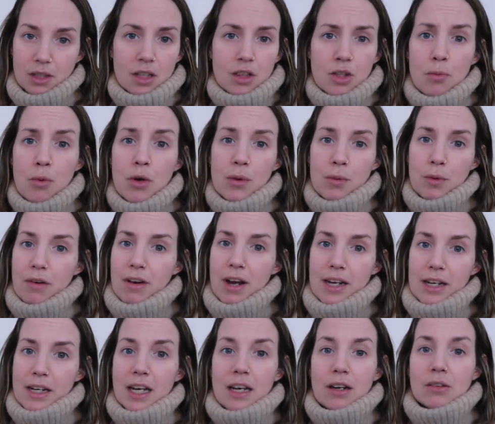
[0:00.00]
the point we're
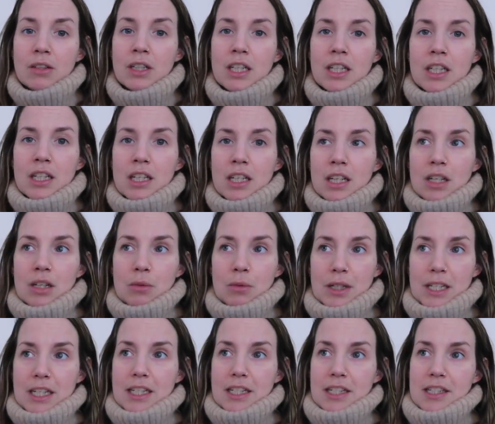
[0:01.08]
at now.
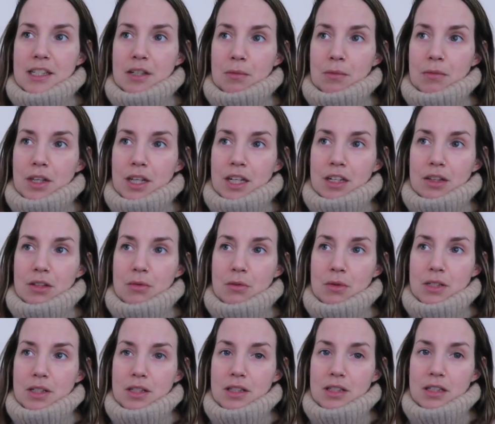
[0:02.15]
We needed something that
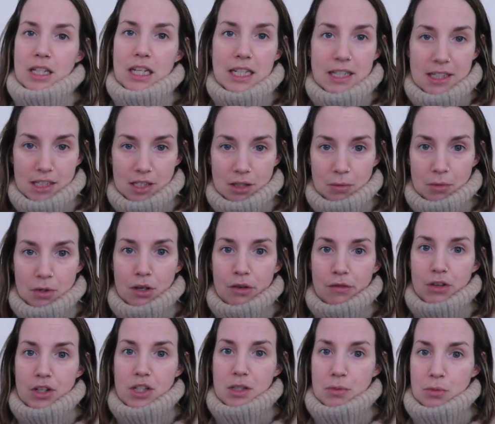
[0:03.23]
was easier to
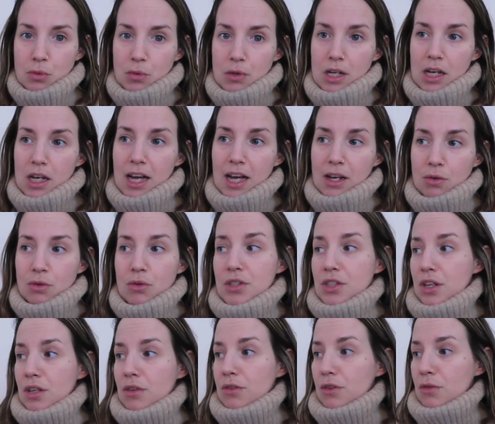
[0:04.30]
manoeuvre, smaller, and
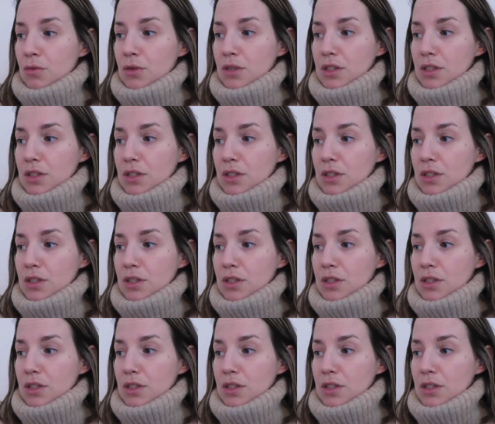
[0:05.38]
also that